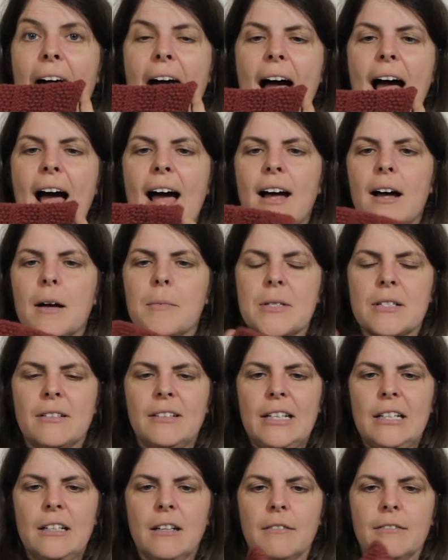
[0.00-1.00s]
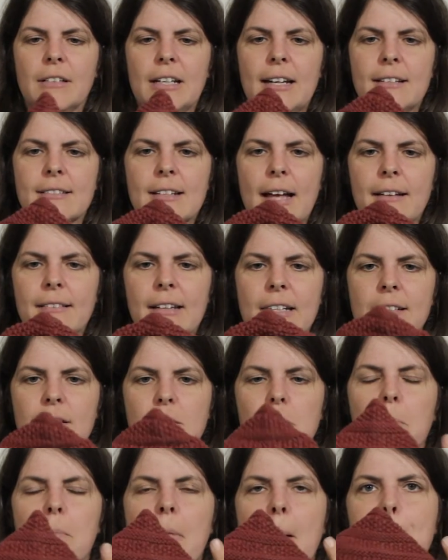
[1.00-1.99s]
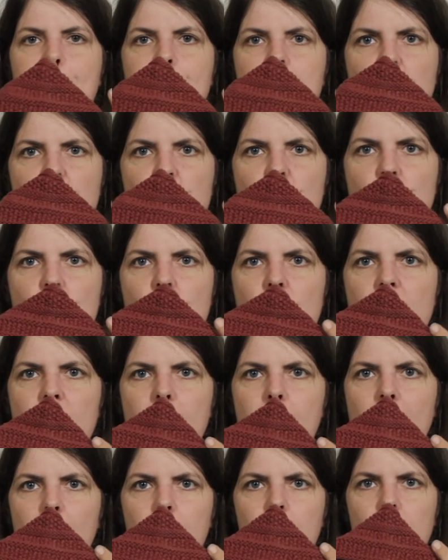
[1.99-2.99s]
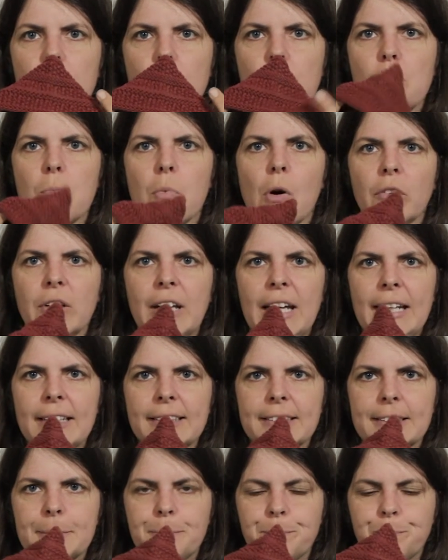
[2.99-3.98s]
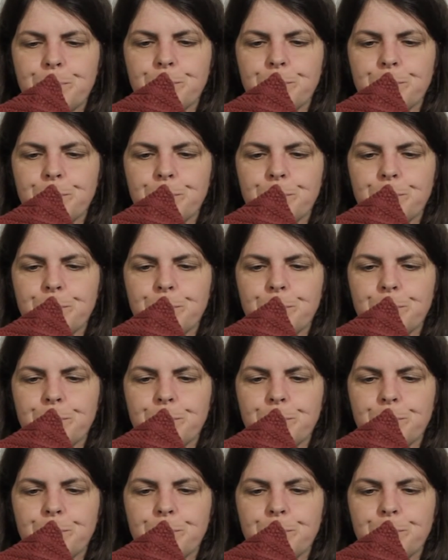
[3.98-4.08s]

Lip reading: I absolutely love it. I think it's called Bamboo, the Bamboo Bonnet.